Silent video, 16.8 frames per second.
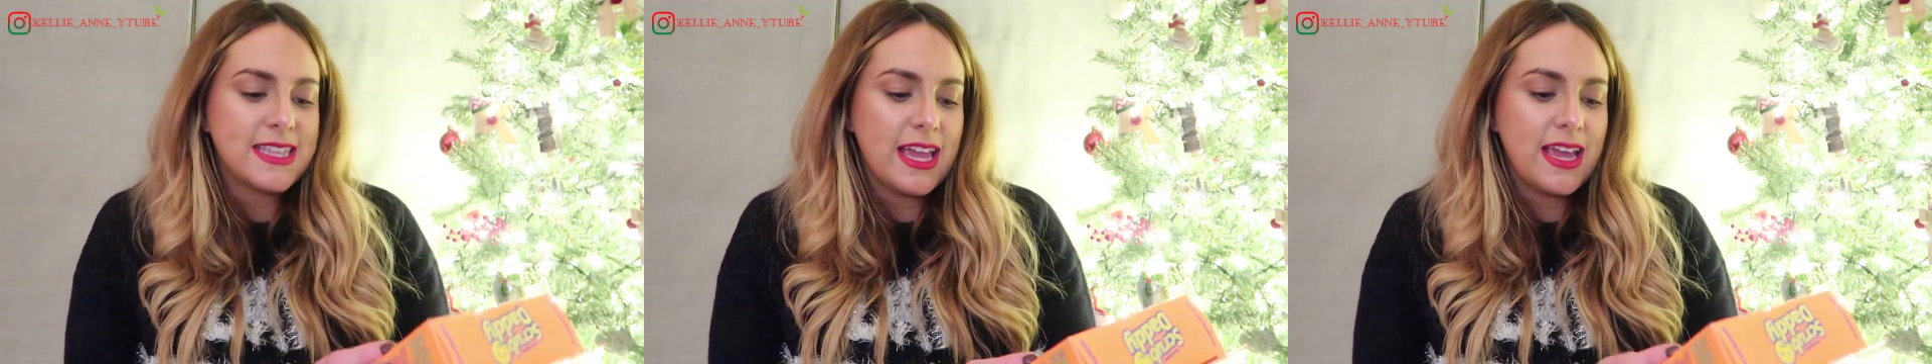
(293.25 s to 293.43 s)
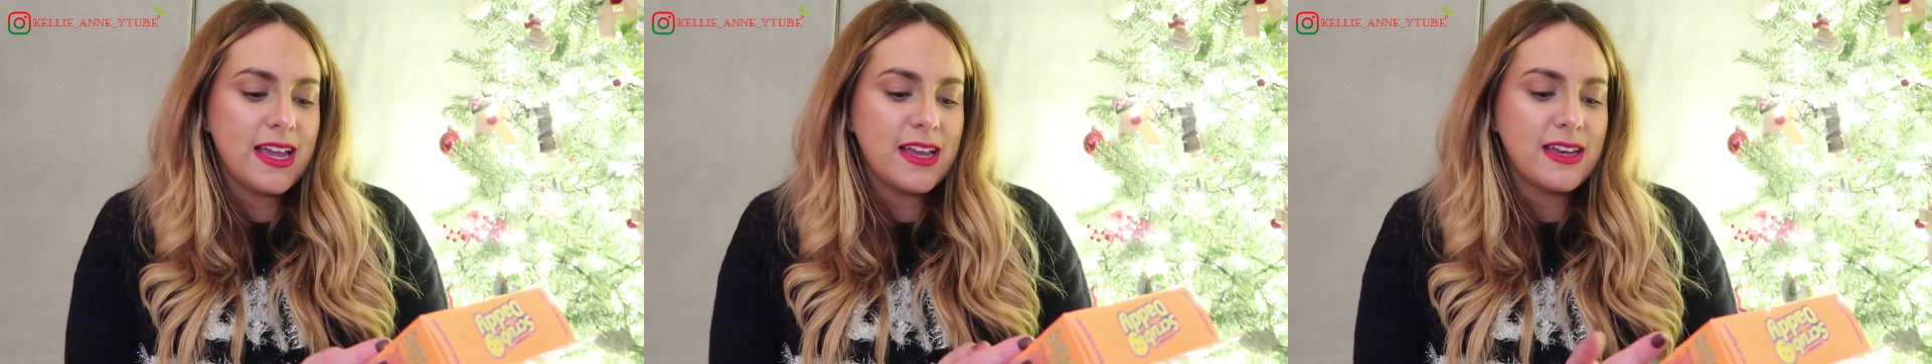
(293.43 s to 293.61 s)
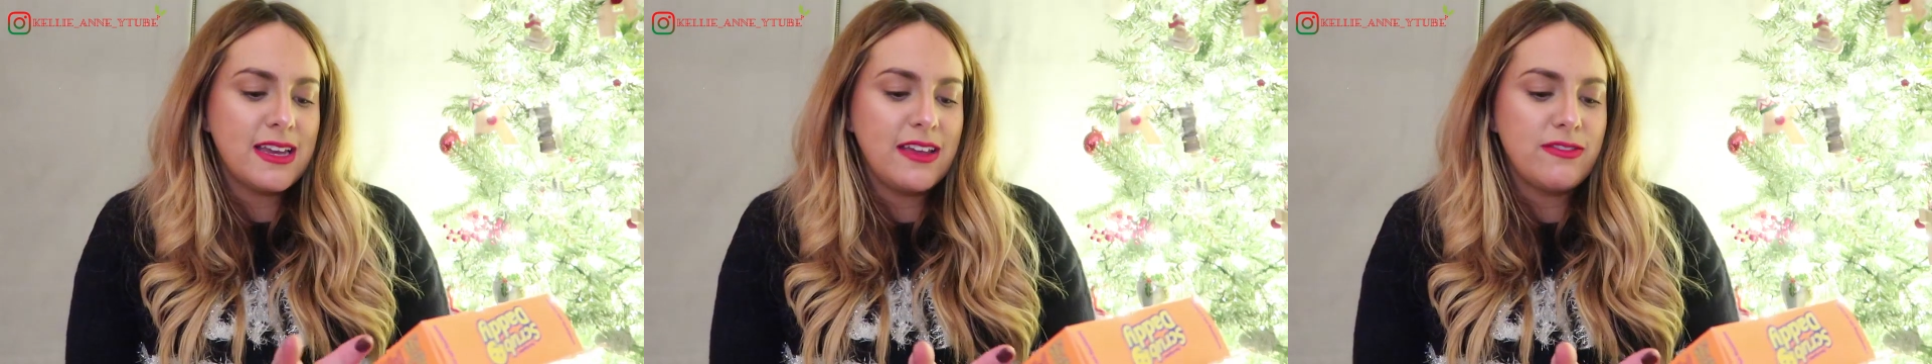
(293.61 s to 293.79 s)
that
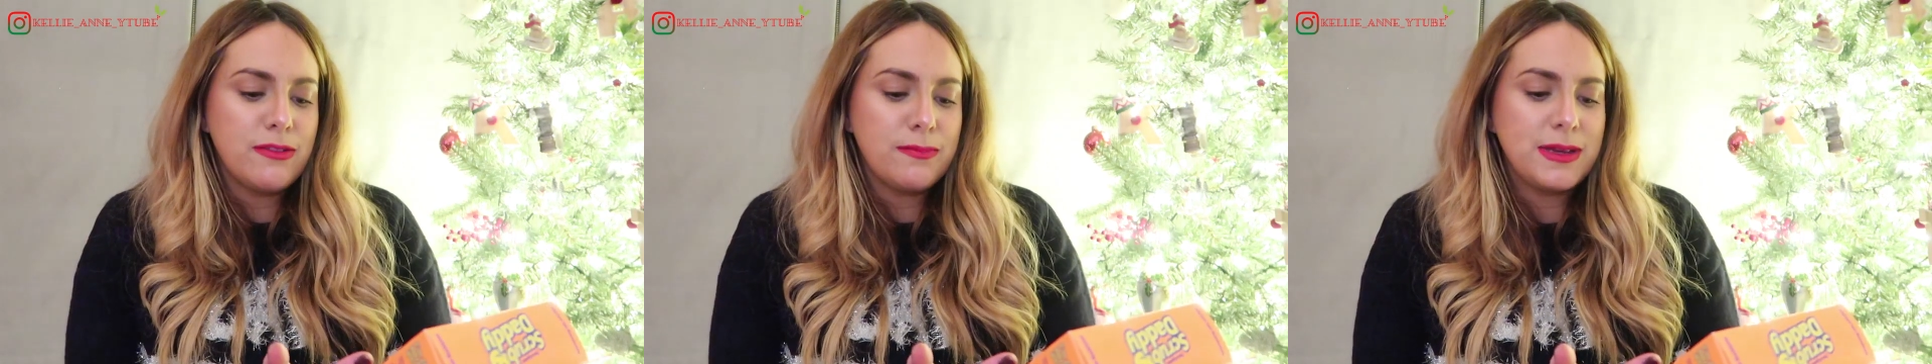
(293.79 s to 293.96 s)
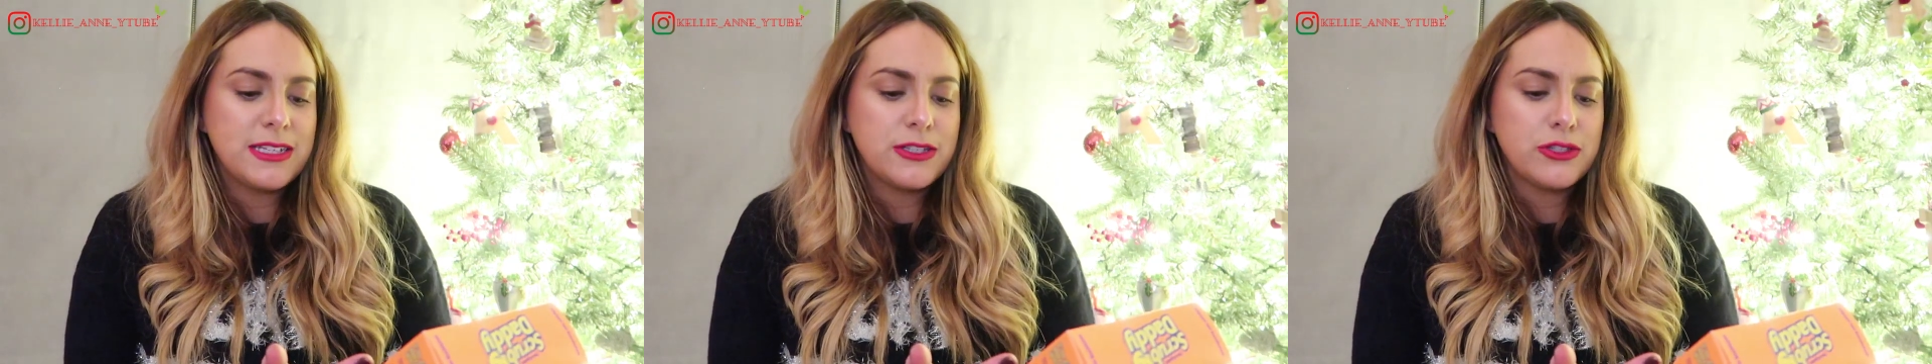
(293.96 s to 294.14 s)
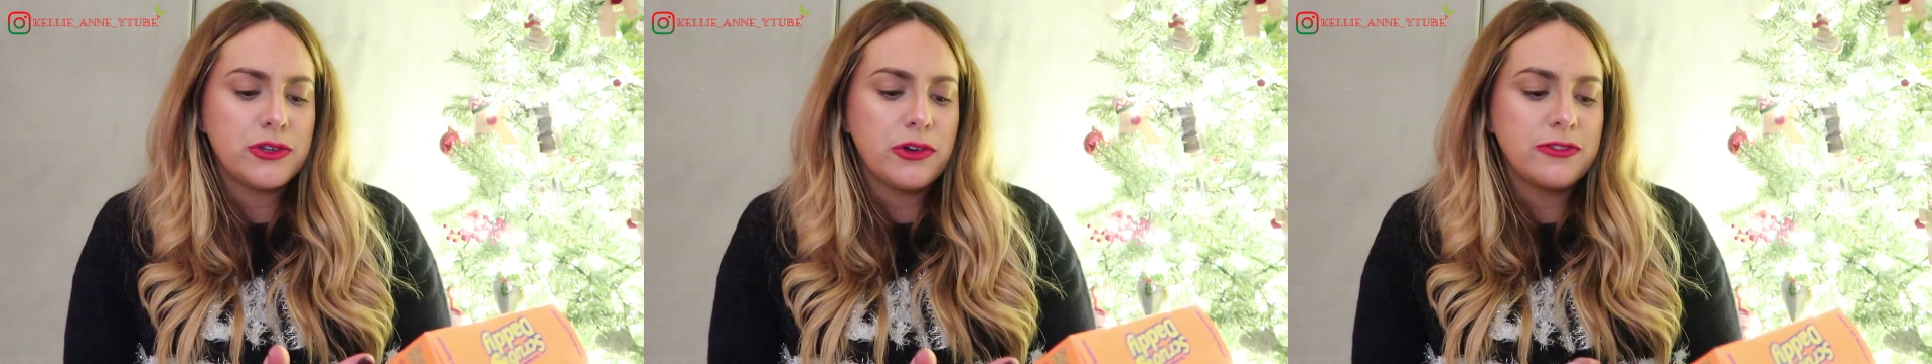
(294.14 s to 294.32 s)
it can either
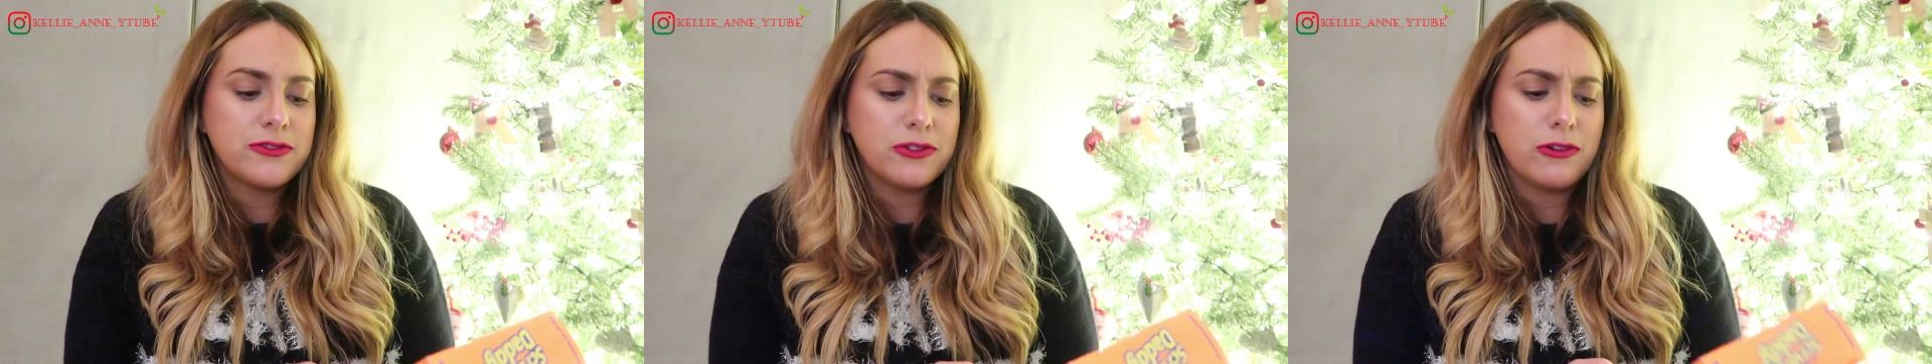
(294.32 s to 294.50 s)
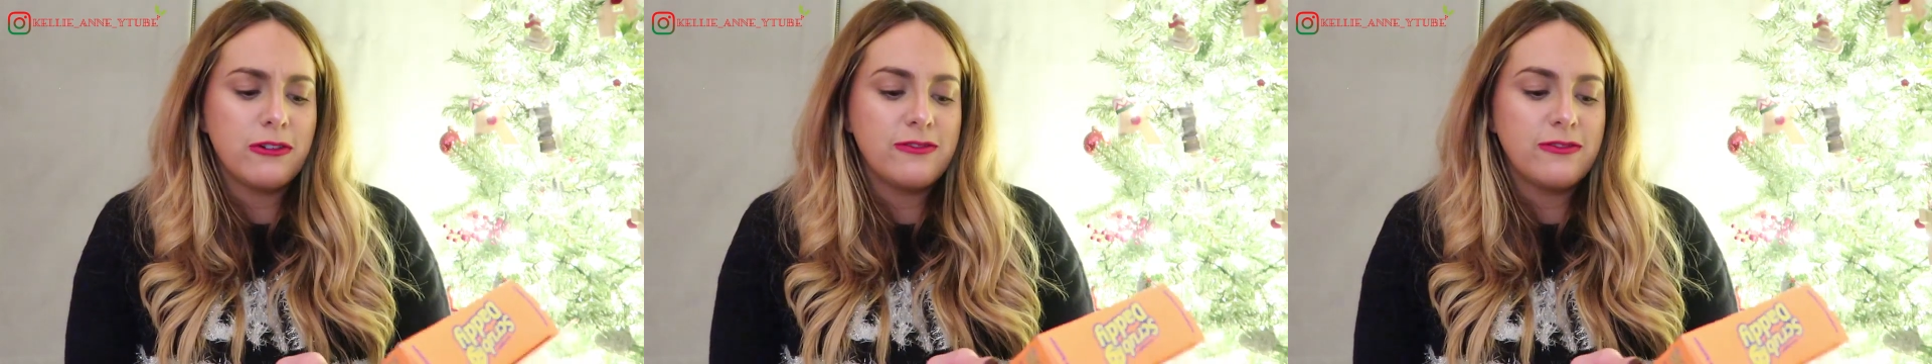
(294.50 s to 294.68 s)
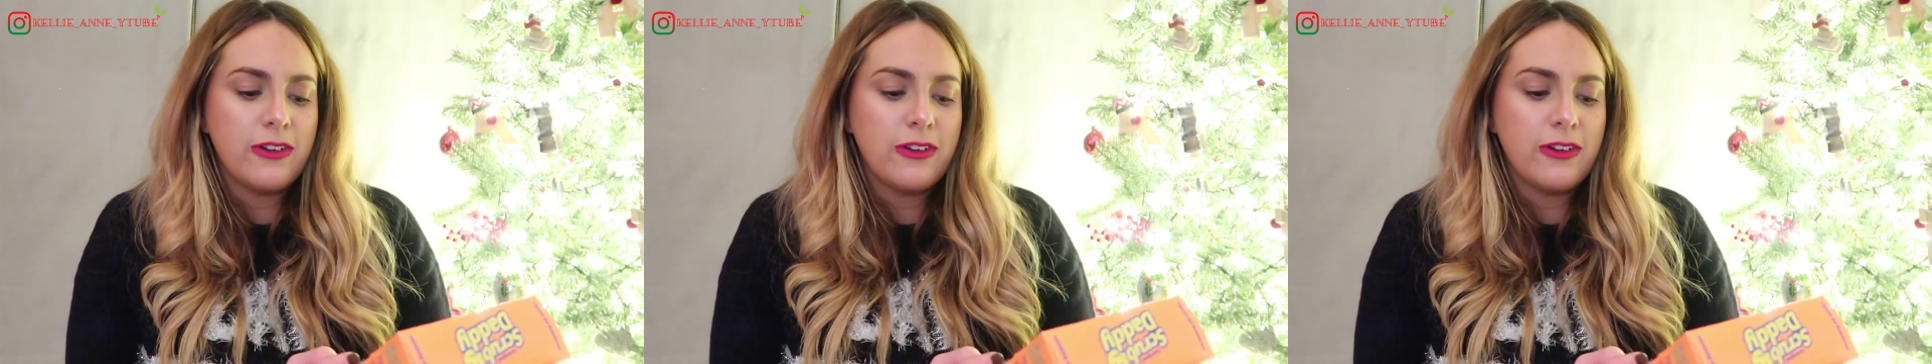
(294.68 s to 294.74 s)
be soft or